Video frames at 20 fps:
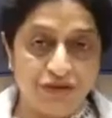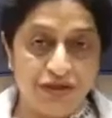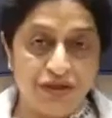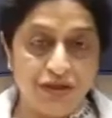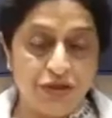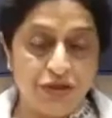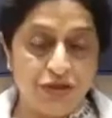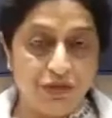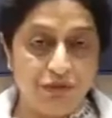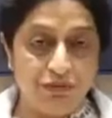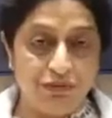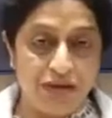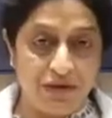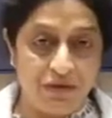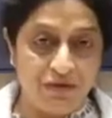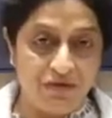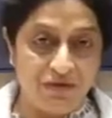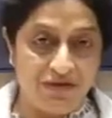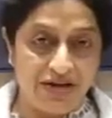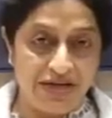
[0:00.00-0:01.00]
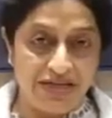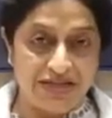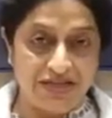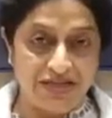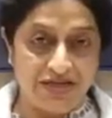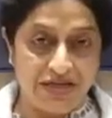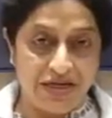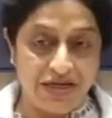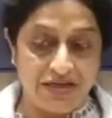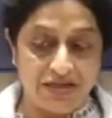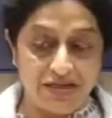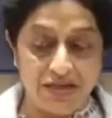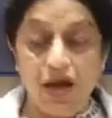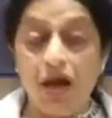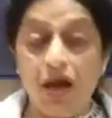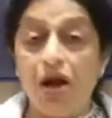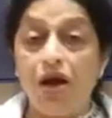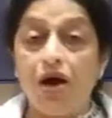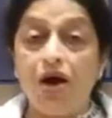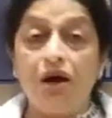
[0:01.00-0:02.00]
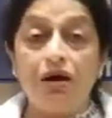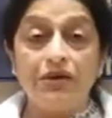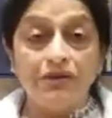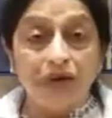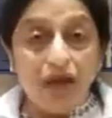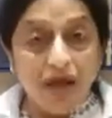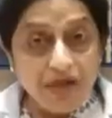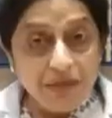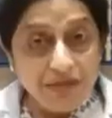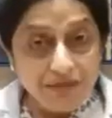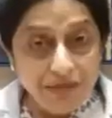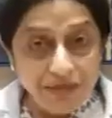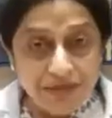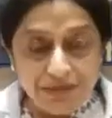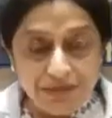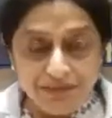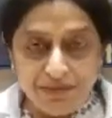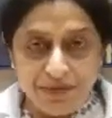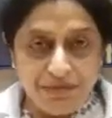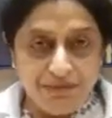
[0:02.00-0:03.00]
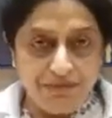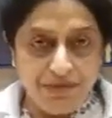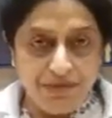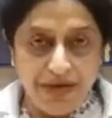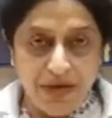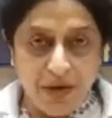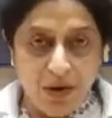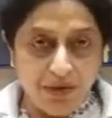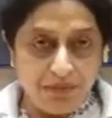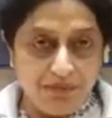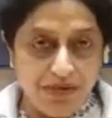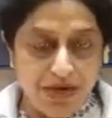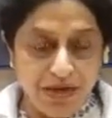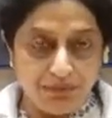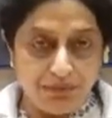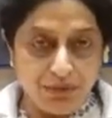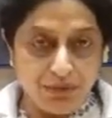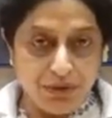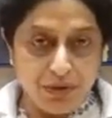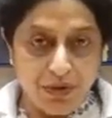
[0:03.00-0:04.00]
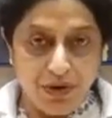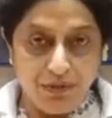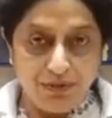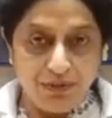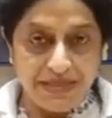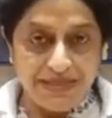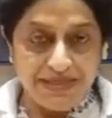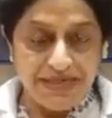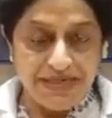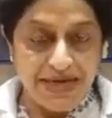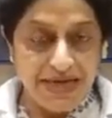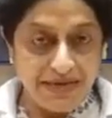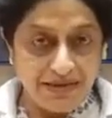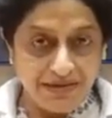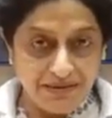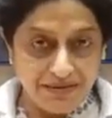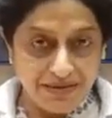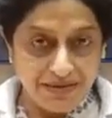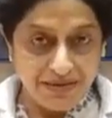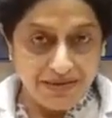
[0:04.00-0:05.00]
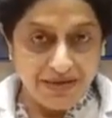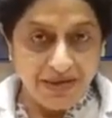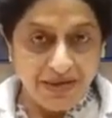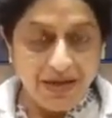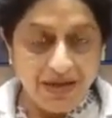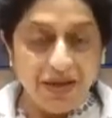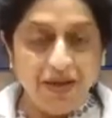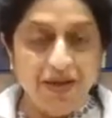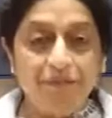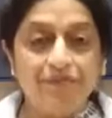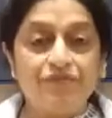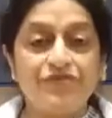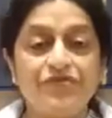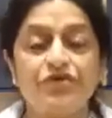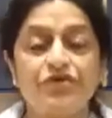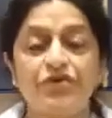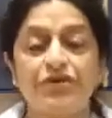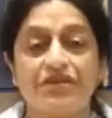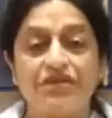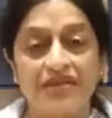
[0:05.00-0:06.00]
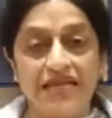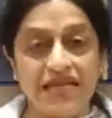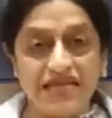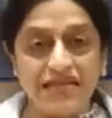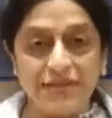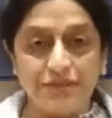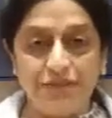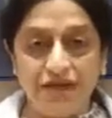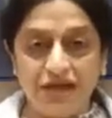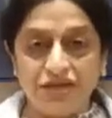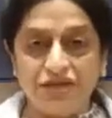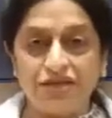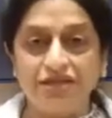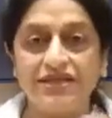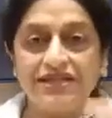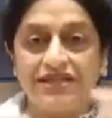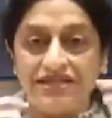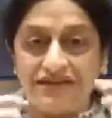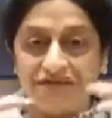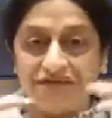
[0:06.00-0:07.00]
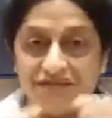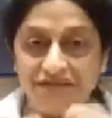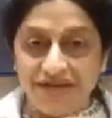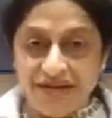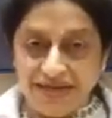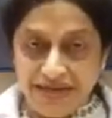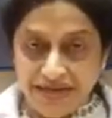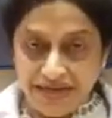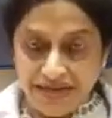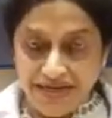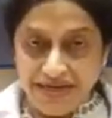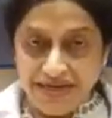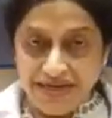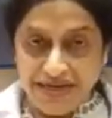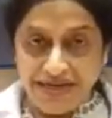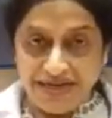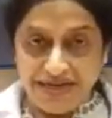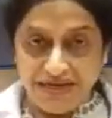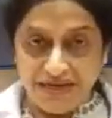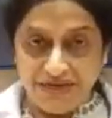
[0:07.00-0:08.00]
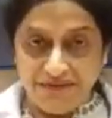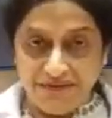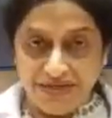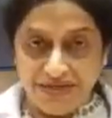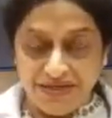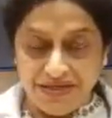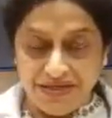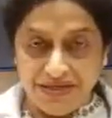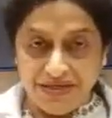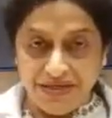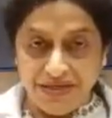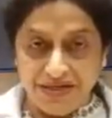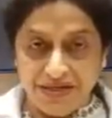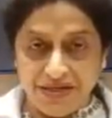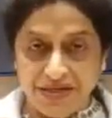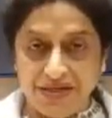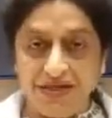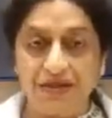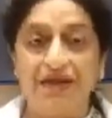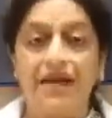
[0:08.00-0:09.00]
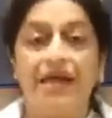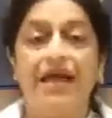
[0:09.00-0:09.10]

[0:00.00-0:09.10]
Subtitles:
the tube and ovary is changed, or the husband's sperm may not be up to normal standards. So these patients definitely need an investigation